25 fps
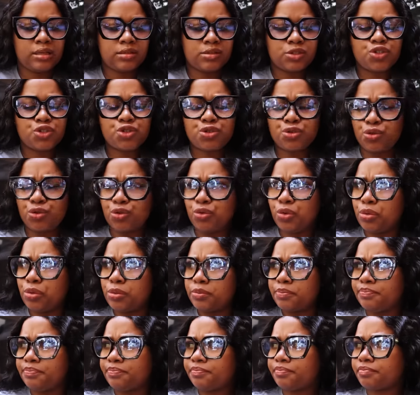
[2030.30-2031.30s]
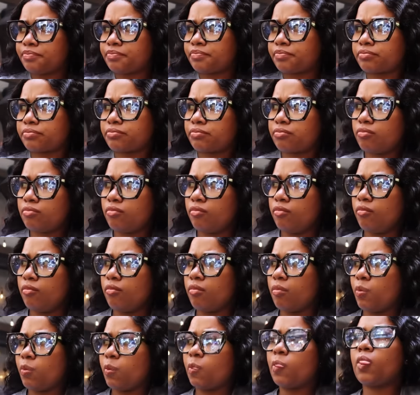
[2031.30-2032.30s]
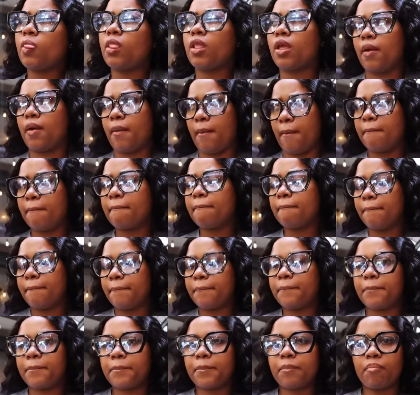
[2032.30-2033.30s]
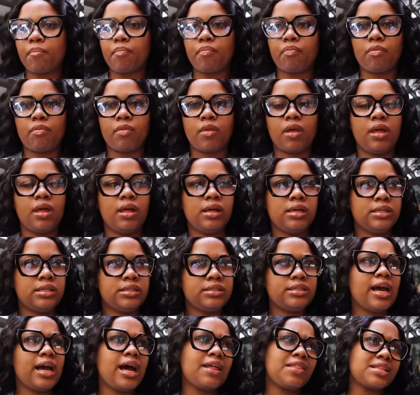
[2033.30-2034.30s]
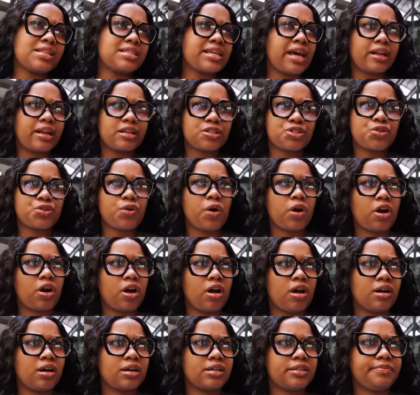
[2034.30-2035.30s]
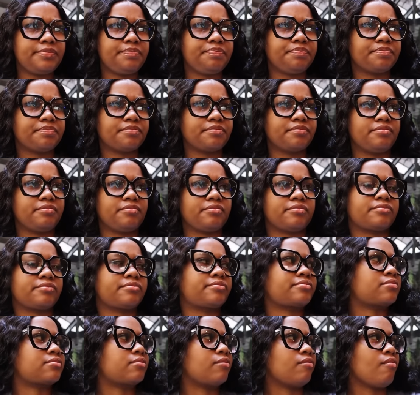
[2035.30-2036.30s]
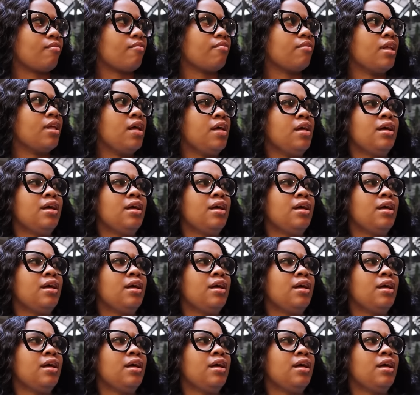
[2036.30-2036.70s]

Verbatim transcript: Why you gotta start, girl? Why you gotta start? I know we make time for the things that we want. I know you got another nigga trying to play the part.